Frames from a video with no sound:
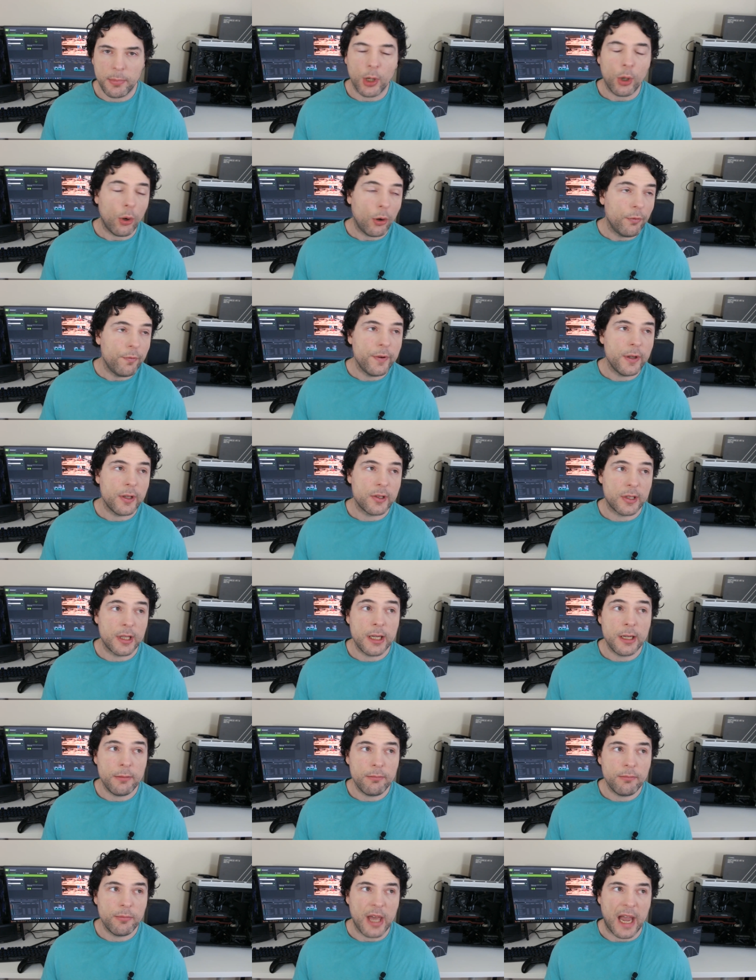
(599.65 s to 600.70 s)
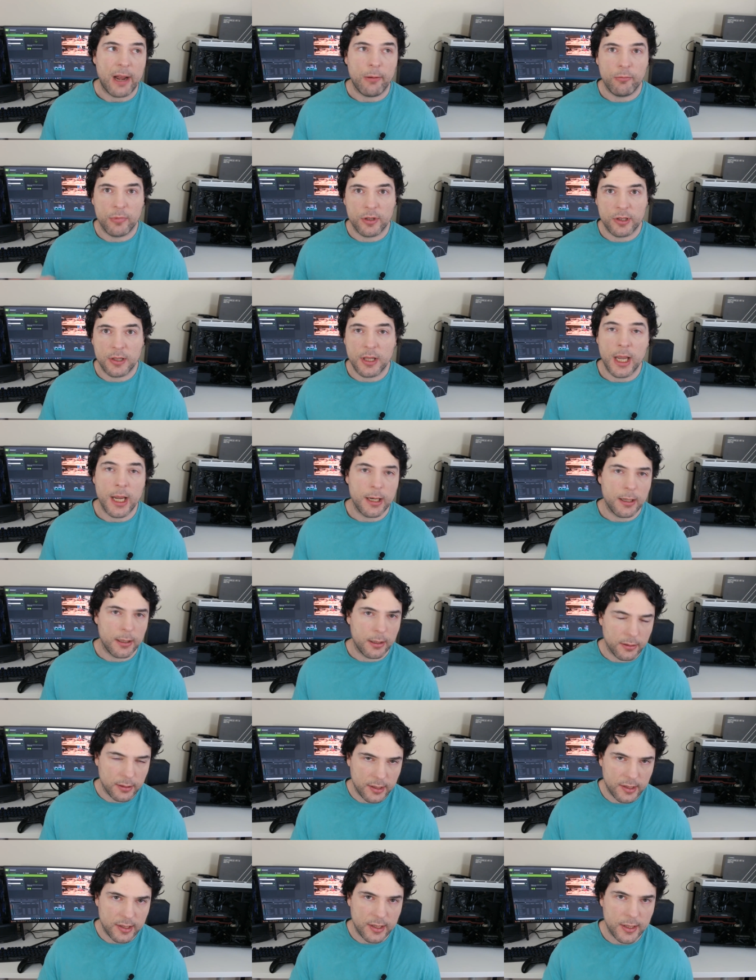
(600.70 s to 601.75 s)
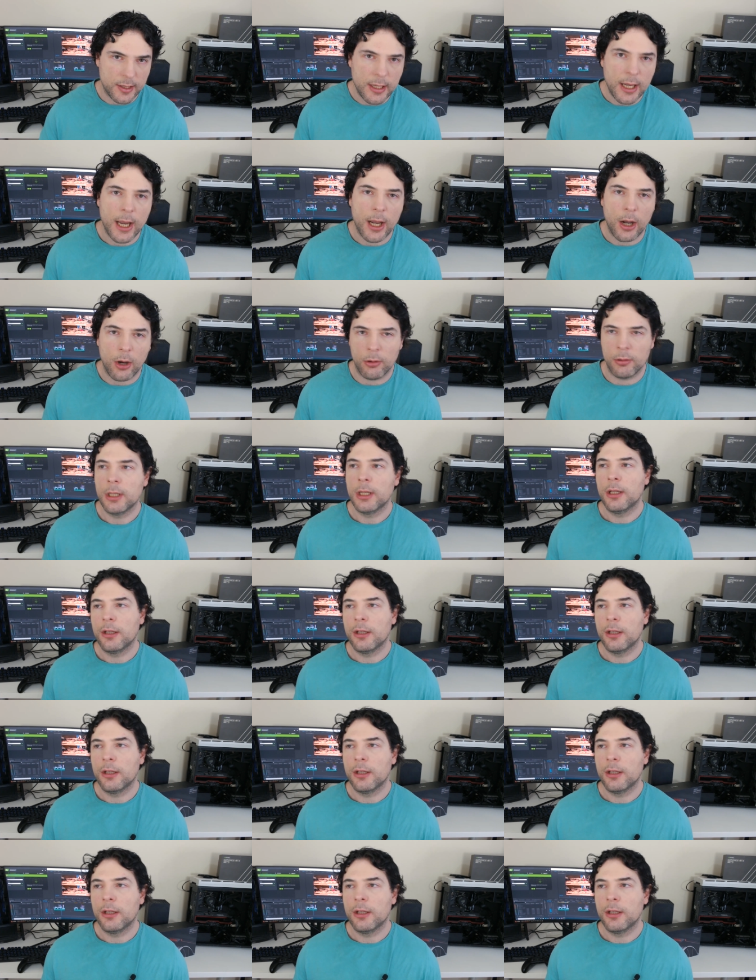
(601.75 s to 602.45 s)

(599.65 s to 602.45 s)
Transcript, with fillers: but obviously that was then, this is now.